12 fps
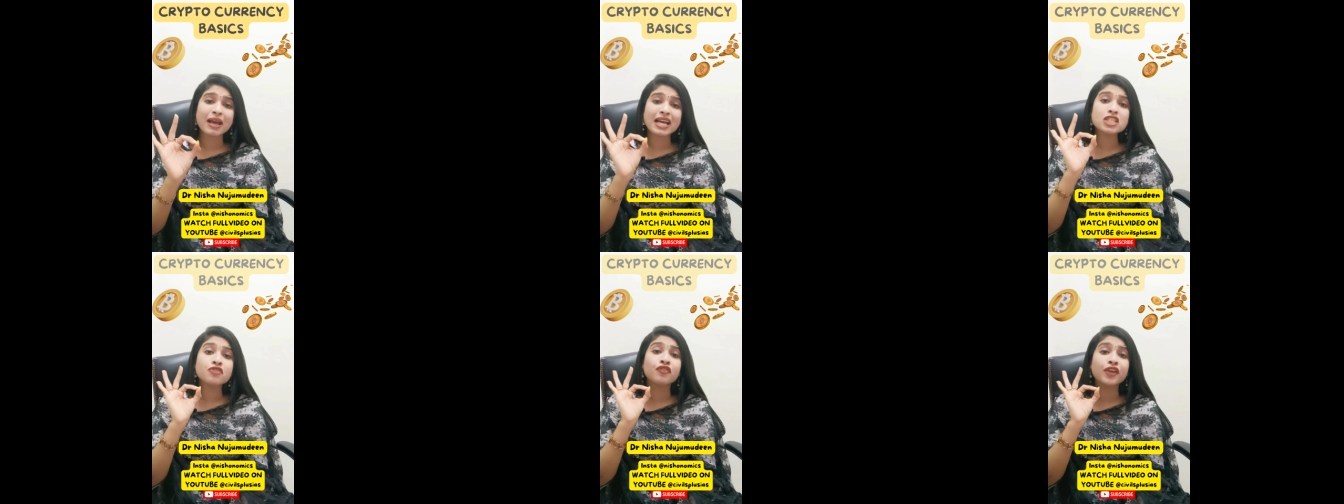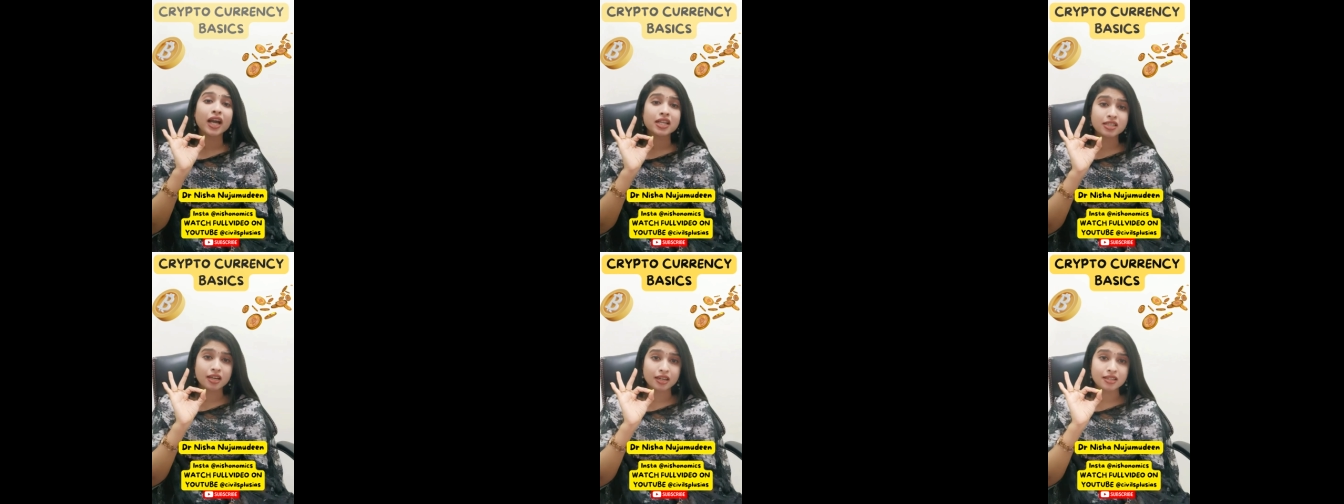as
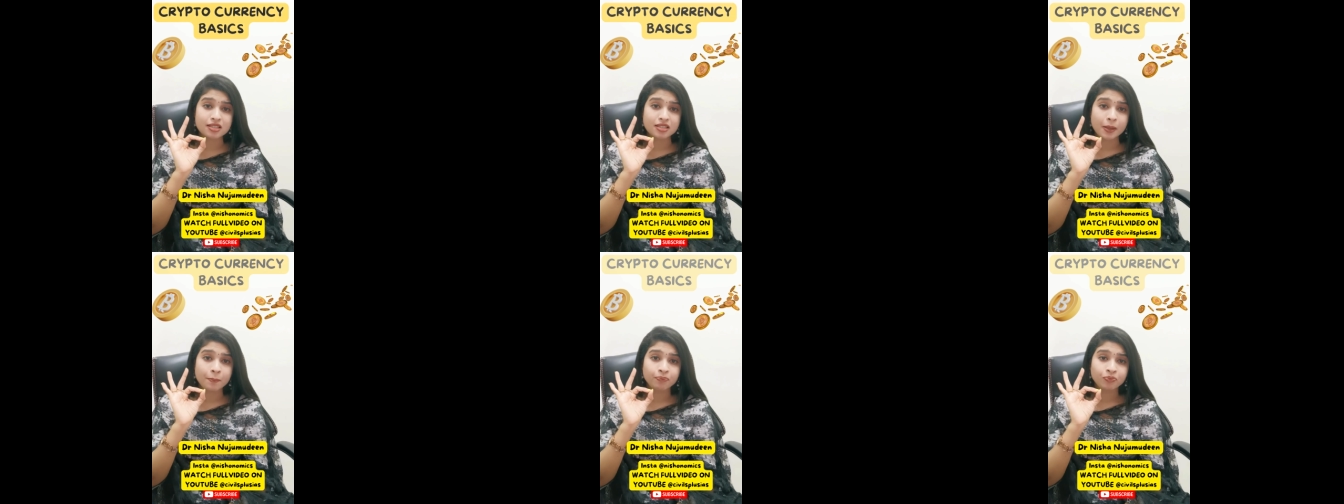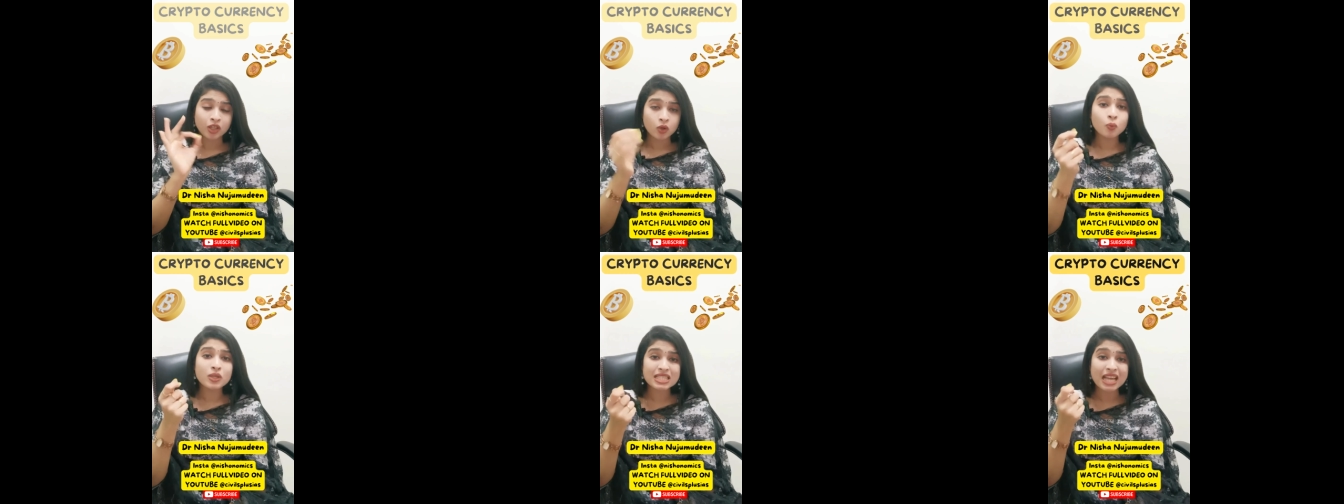fiat currency,
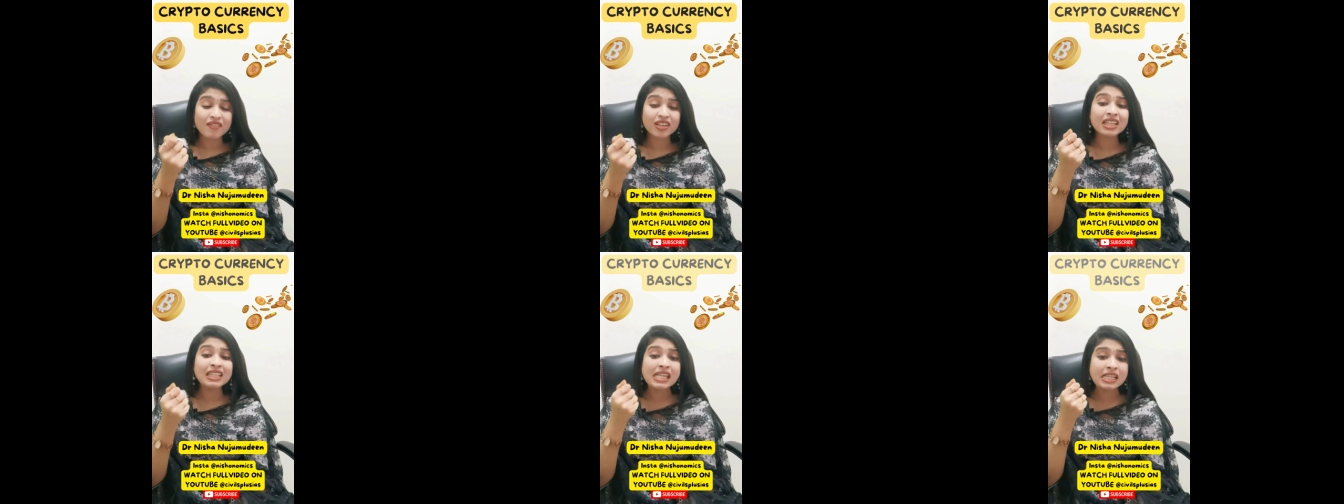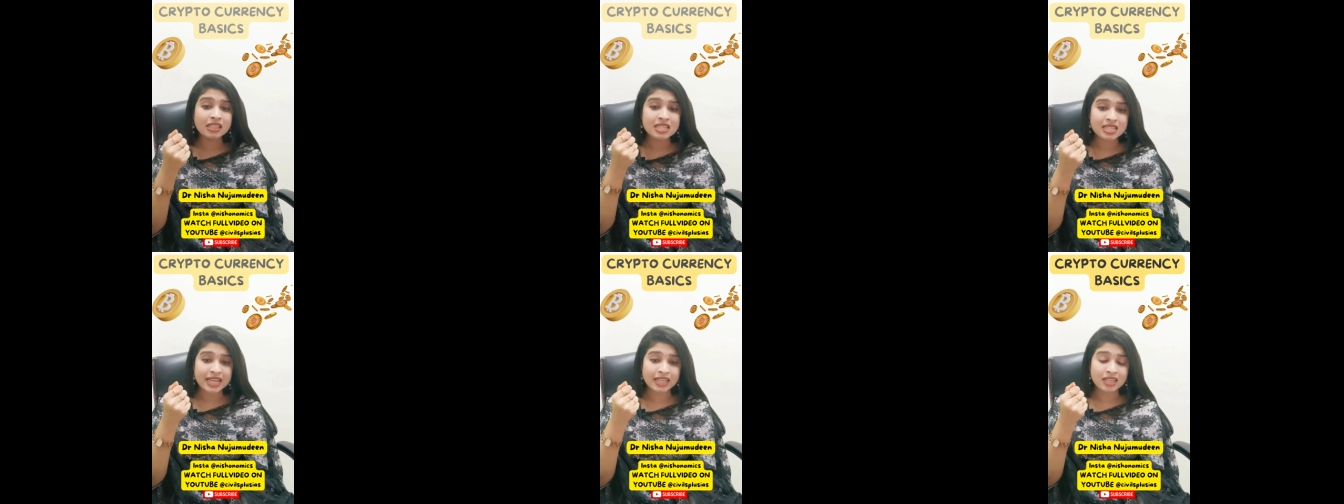which is having a legal
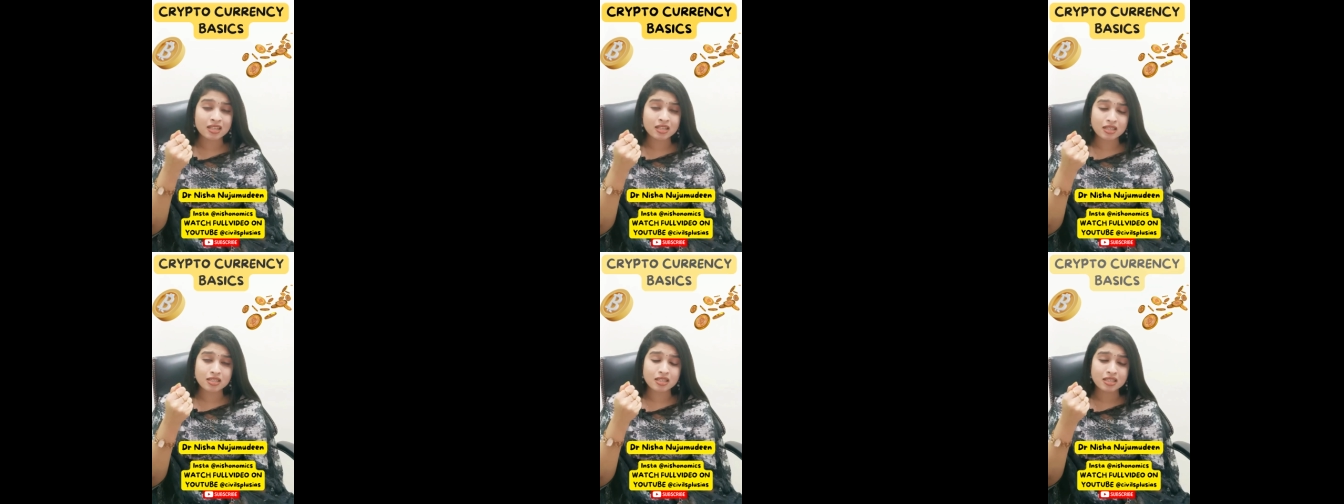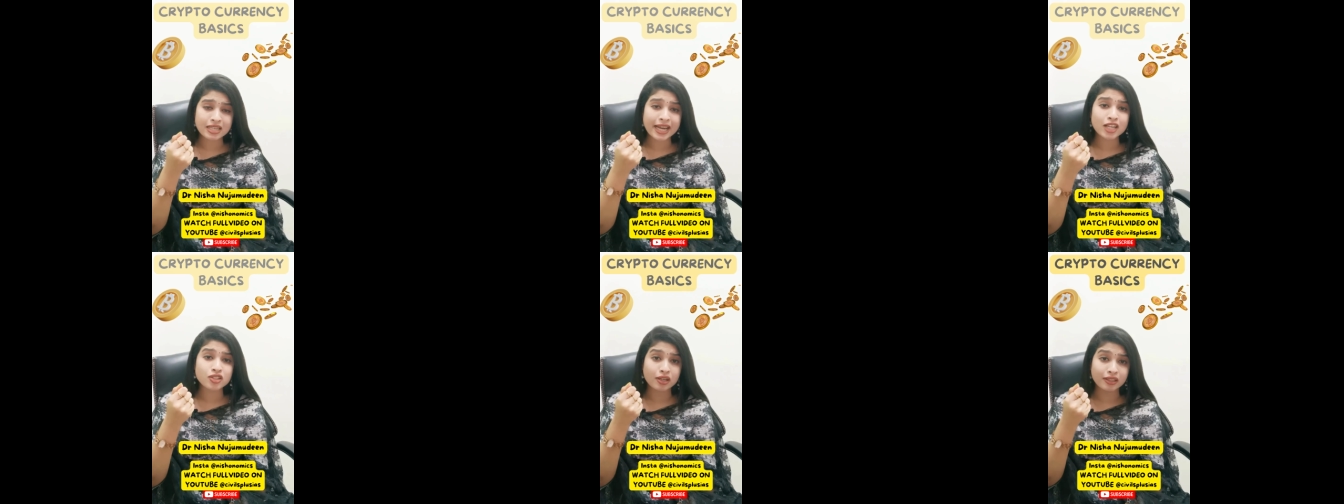
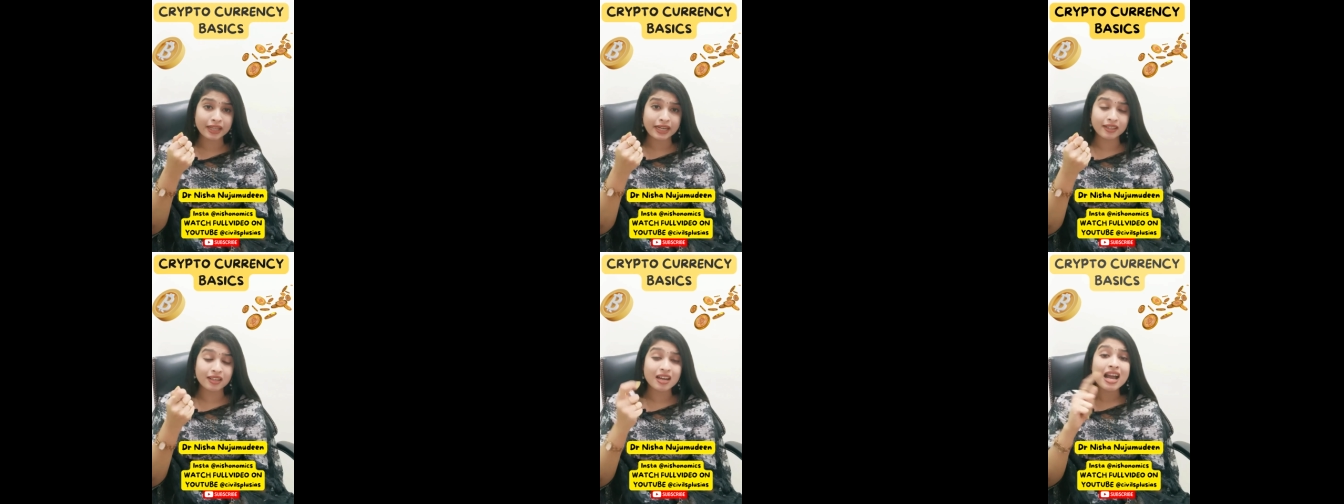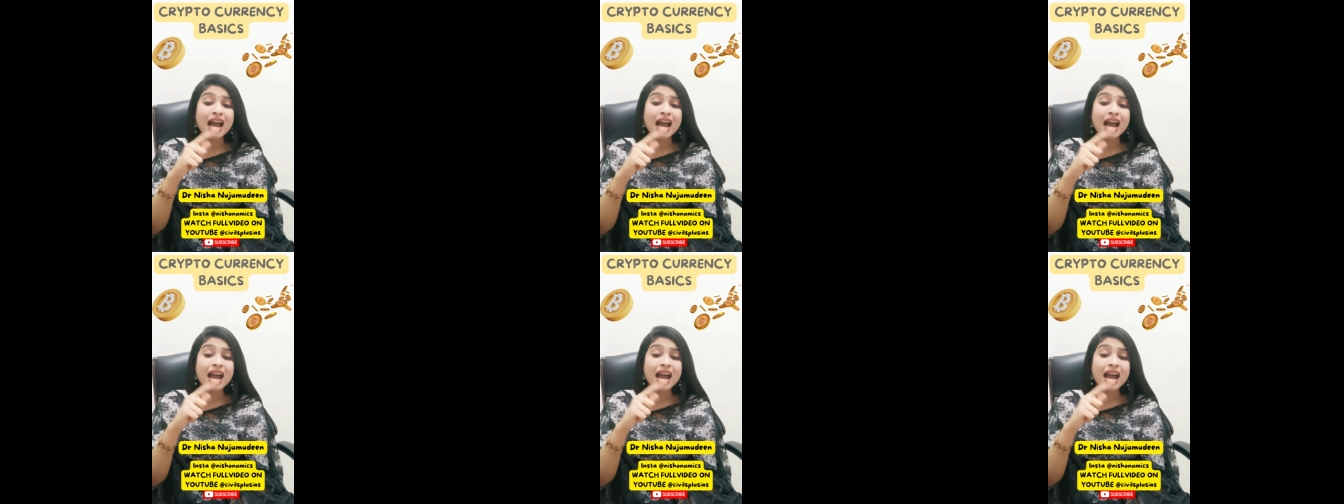status or a tender,